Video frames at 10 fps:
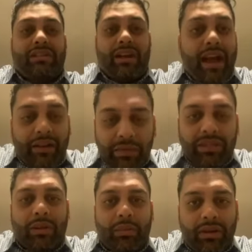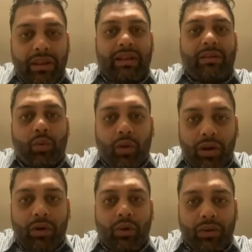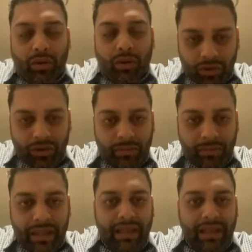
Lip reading: going to have to be someone that can work with ownership,